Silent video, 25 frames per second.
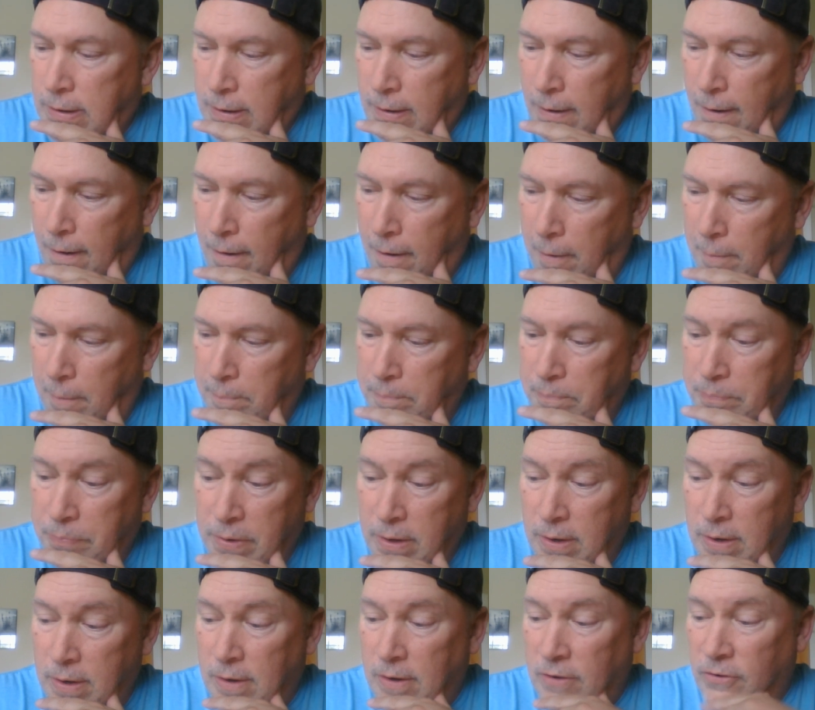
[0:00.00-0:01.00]
Um,
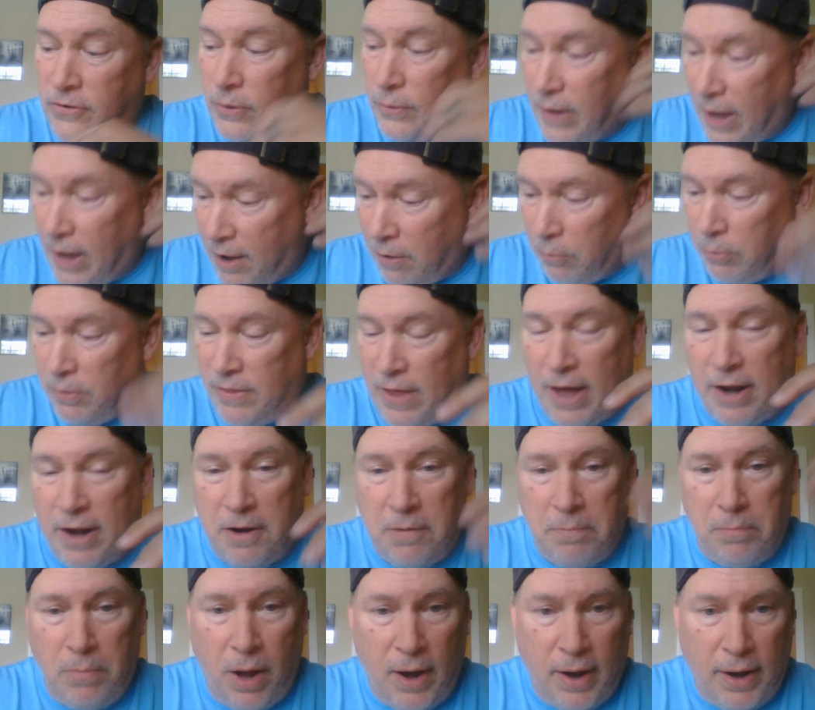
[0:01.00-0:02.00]
so yeah, with that
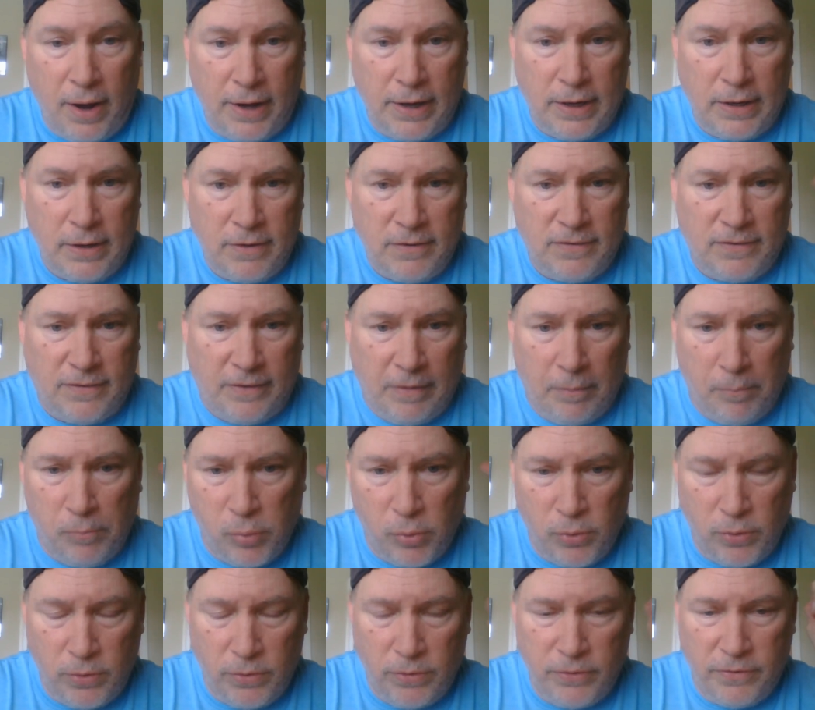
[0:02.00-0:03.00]
in mind,
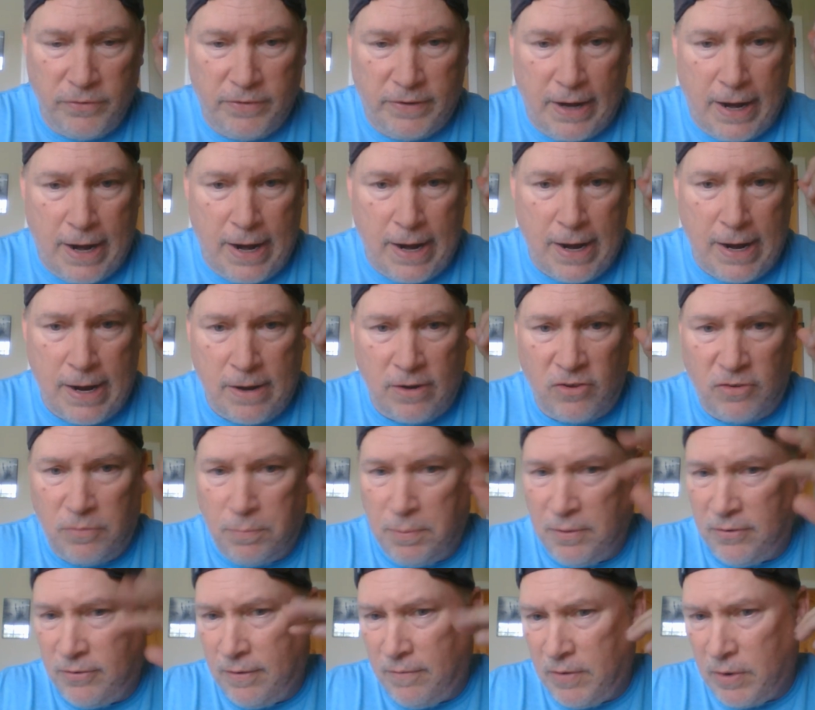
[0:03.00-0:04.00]
symbols and
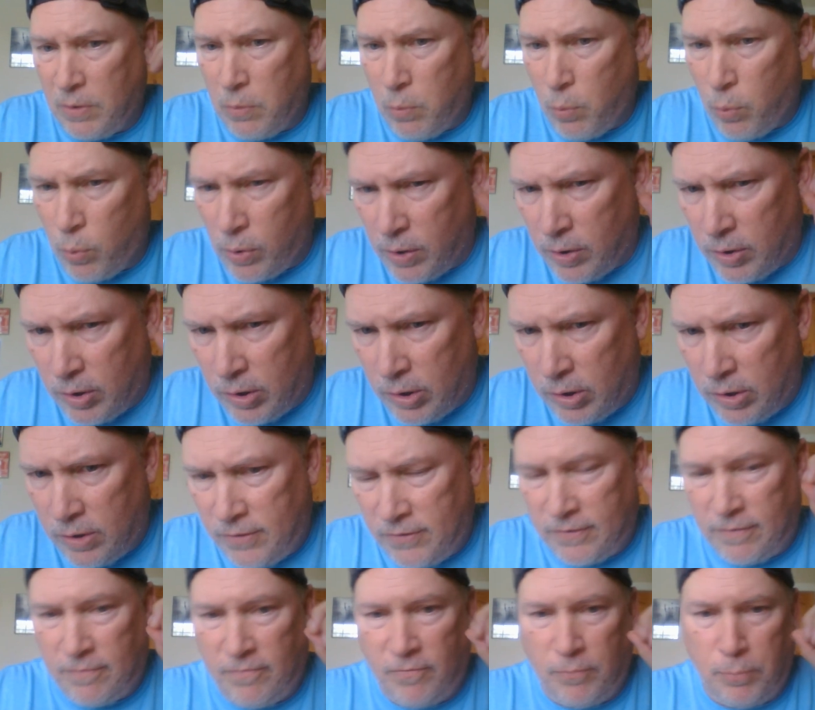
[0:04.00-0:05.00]
specific
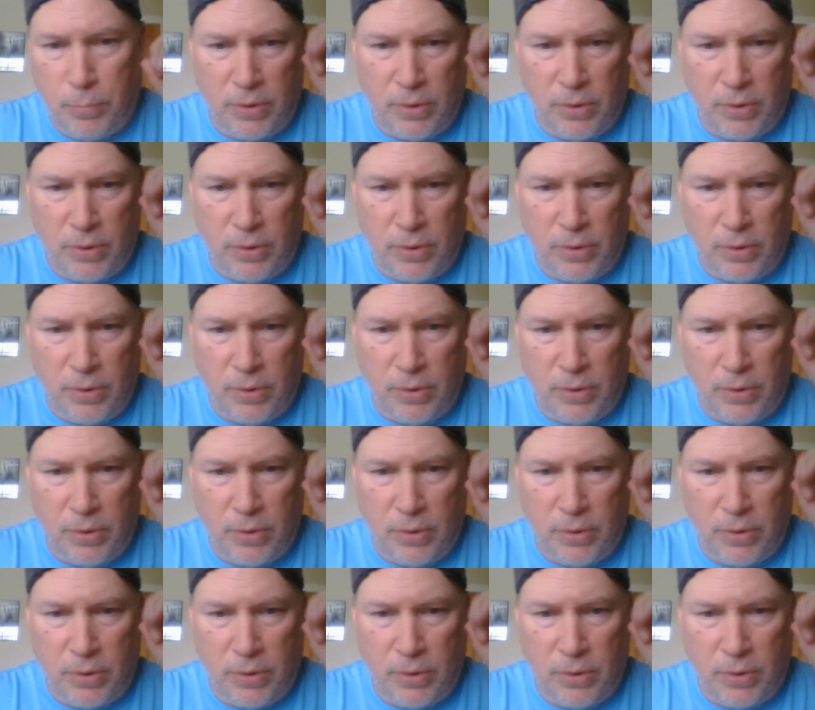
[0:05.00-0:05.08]
words,